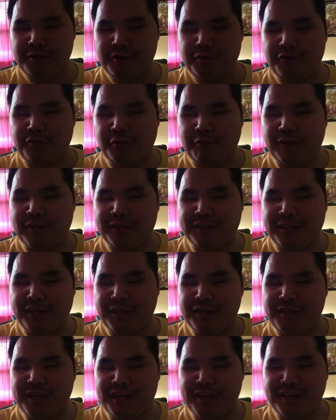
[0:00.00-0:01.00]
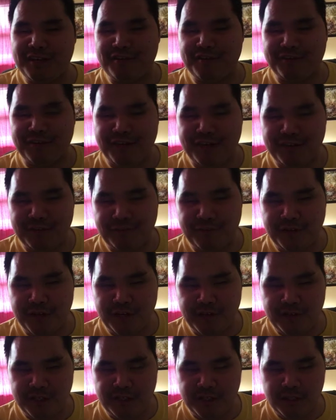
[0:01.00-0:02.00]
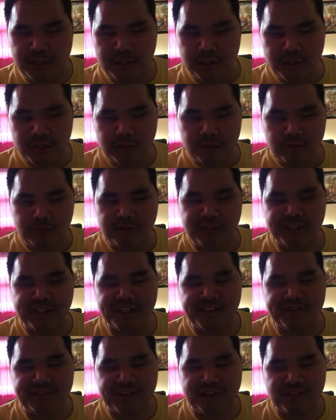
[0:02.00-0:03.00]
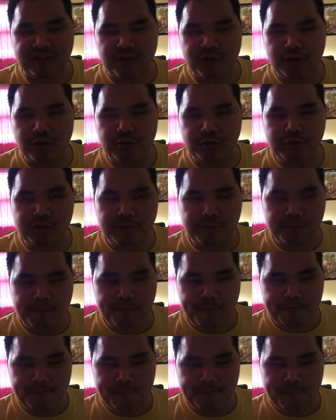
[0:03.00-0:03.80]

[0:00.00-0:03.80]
So right there, that is a very realistic tone